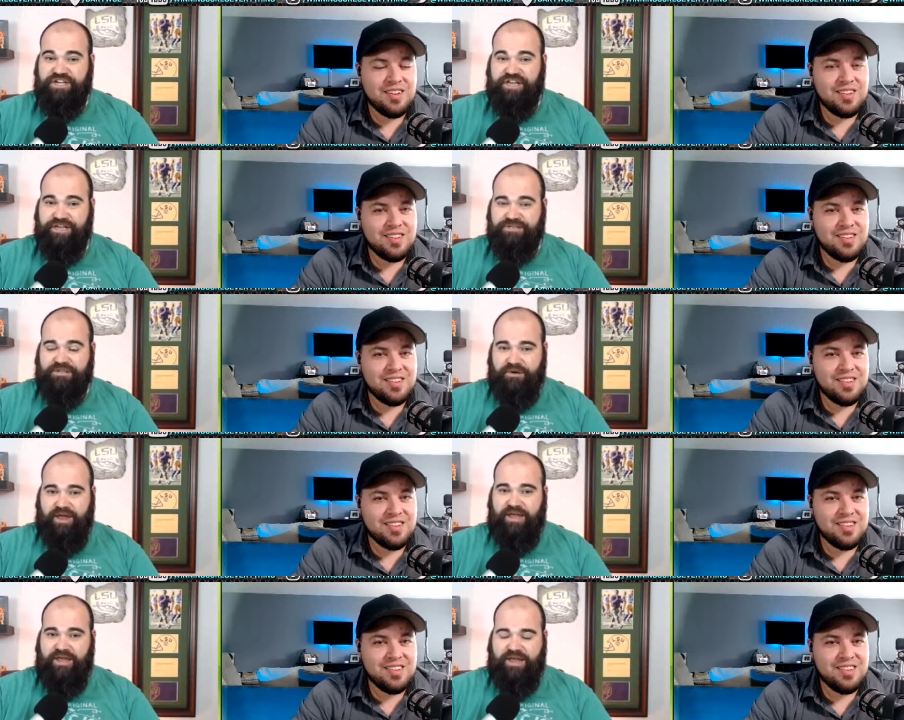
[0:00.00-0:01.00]
Speaker 1: is,
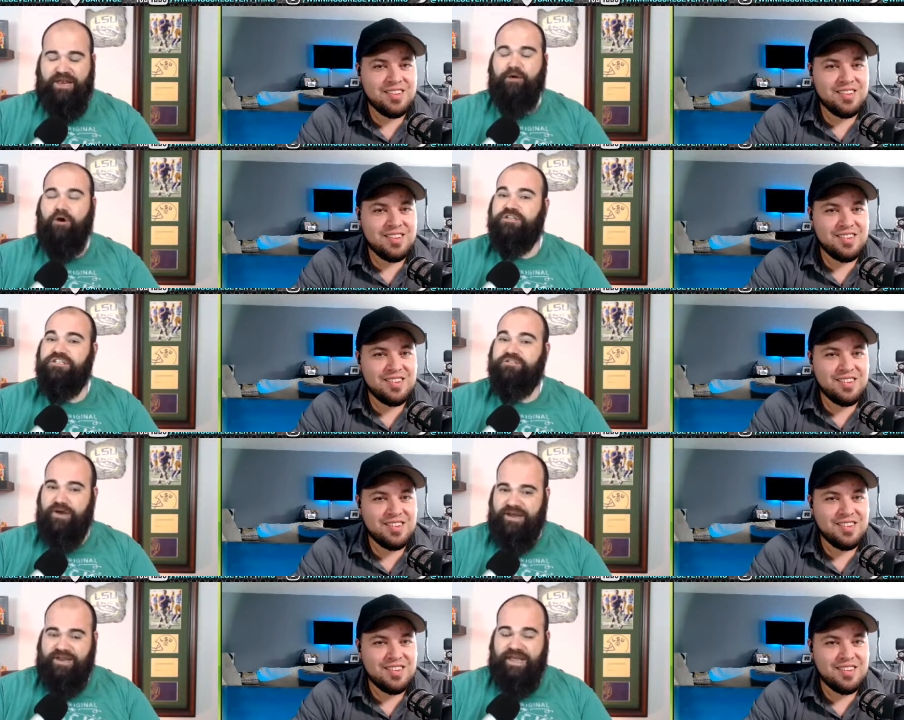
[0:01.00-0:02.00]
okay? And I know Archie's
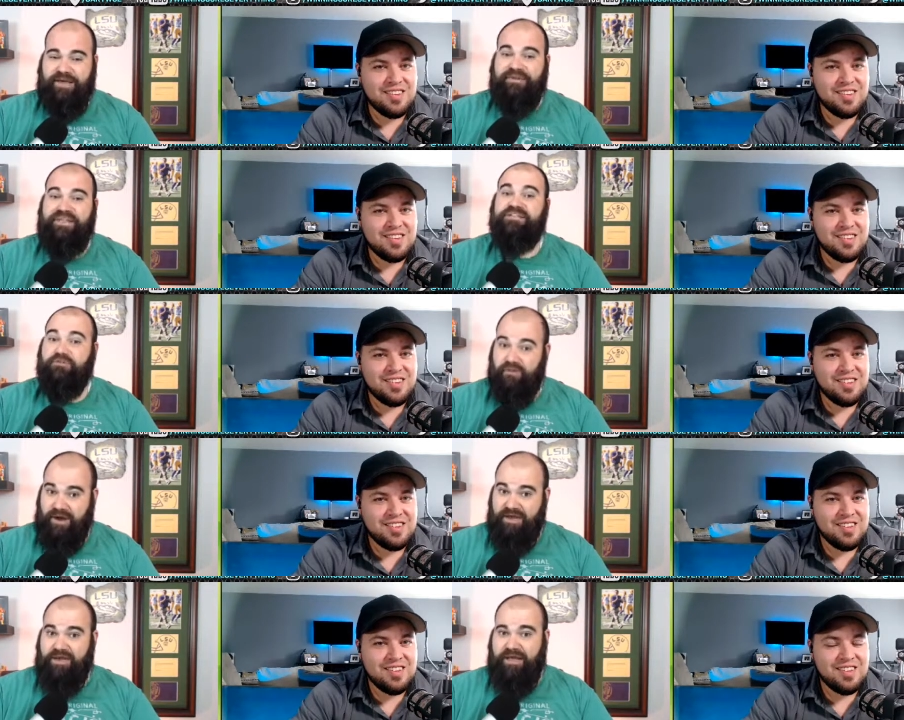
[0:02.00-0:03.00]
granddad, but he is
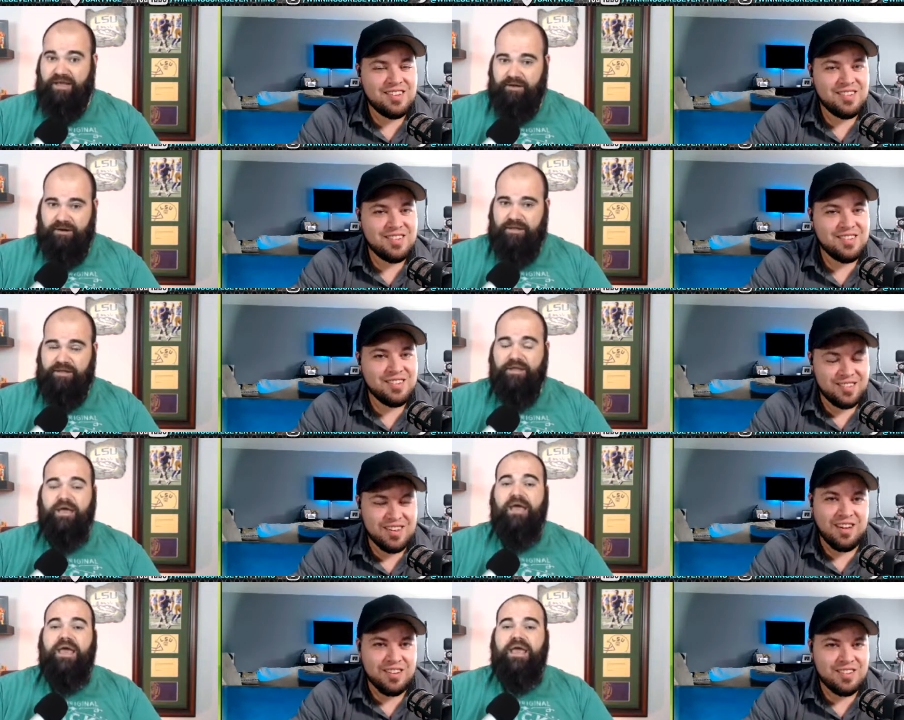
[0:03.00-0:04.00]
granddad, all right? Yeah.
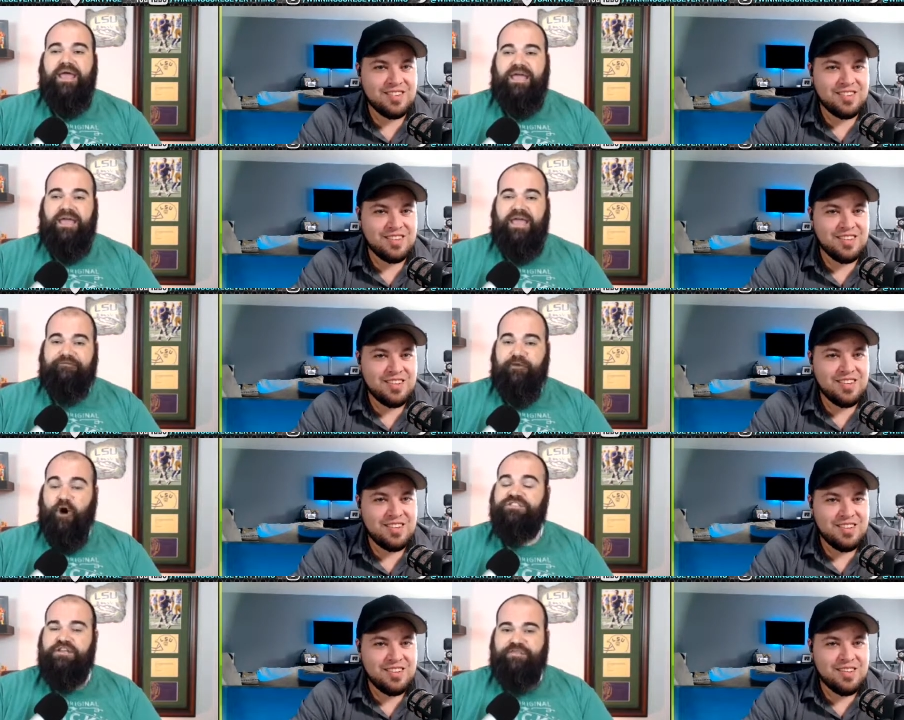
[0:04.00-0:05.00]
If
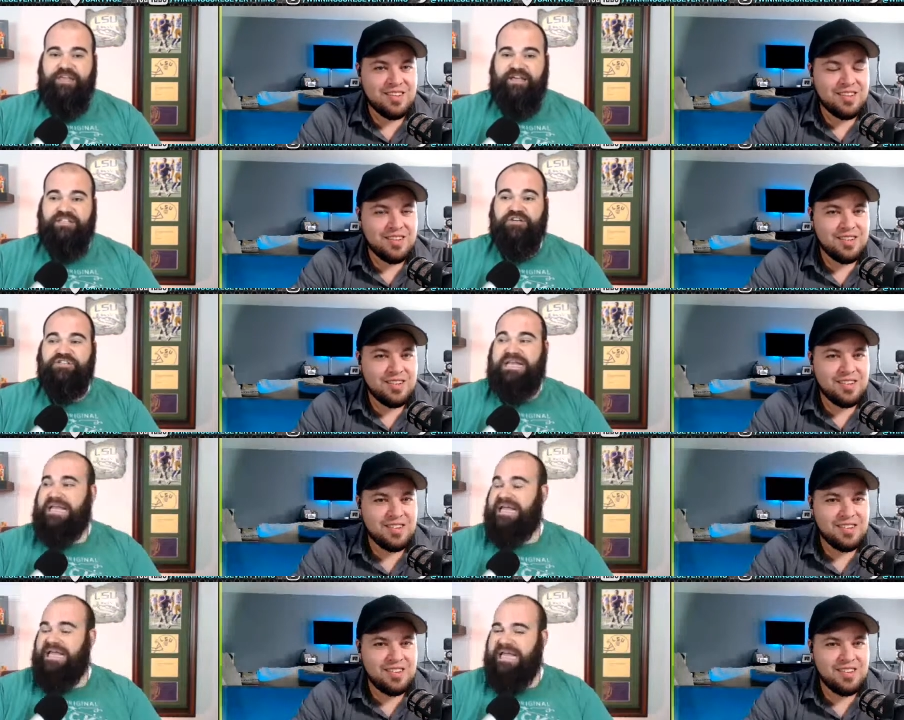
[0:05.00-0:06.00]
Archie thinks there's
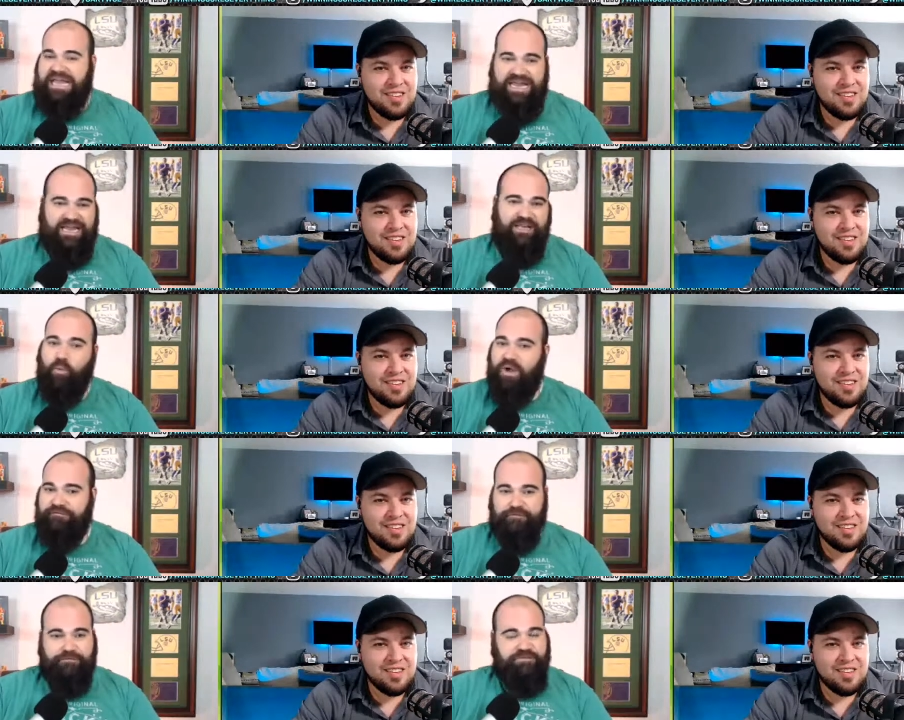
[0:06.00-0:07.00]
any
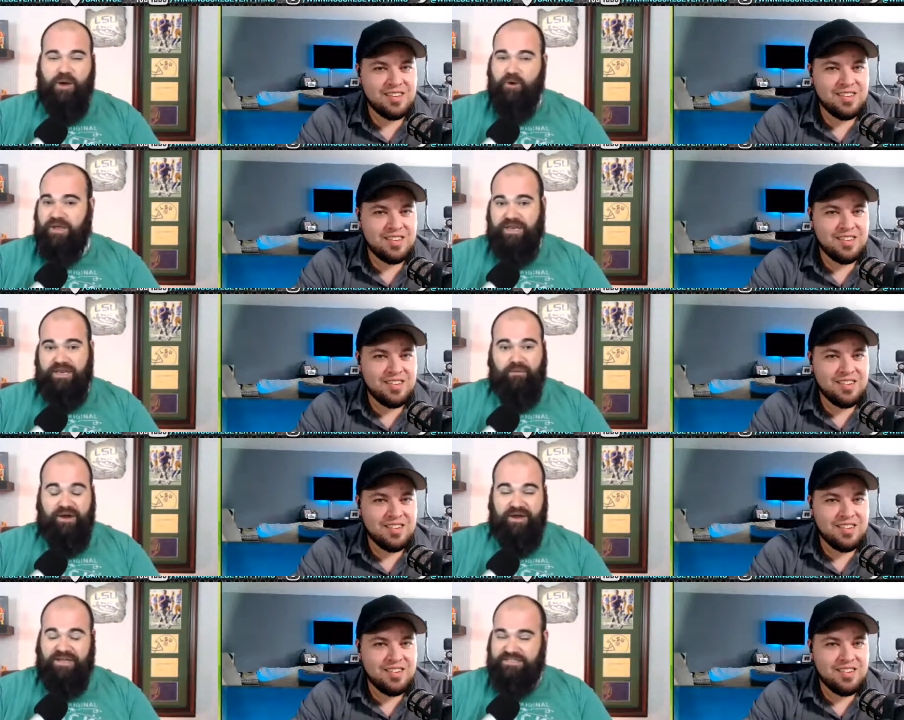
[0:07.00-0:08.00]
whiff of smoke
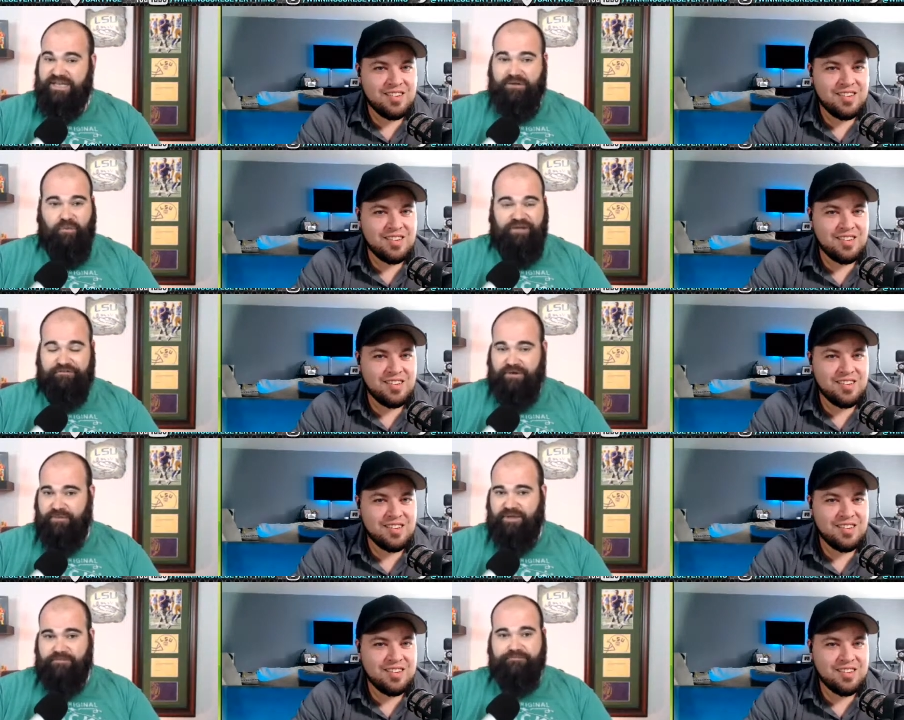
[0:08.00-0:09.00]
anywhere, he's getting away from
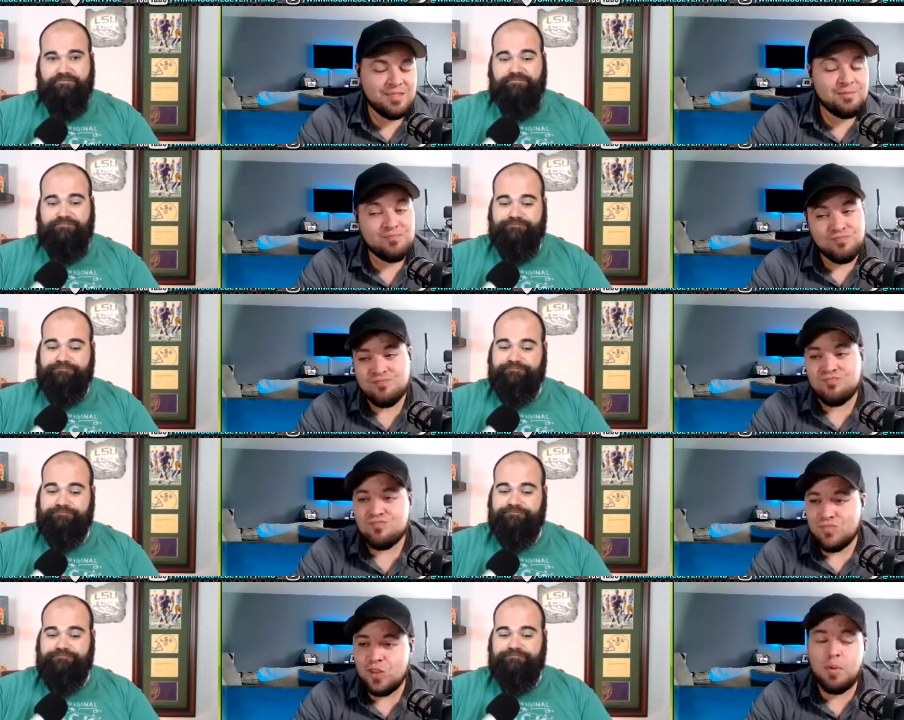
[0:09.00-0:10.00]
it.
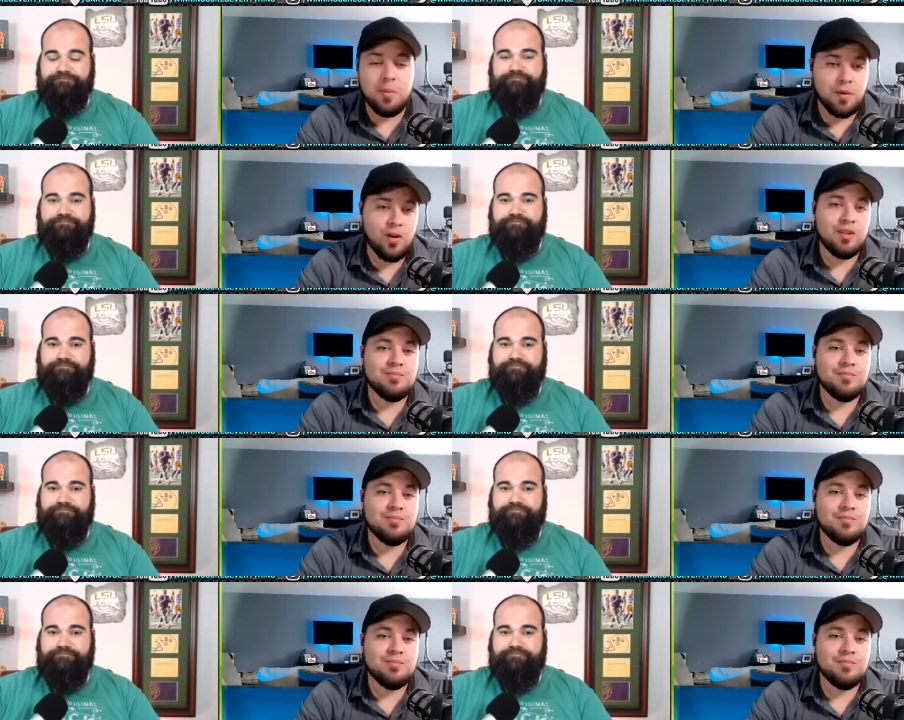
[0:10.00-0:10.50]
Speaker 2: You might be right.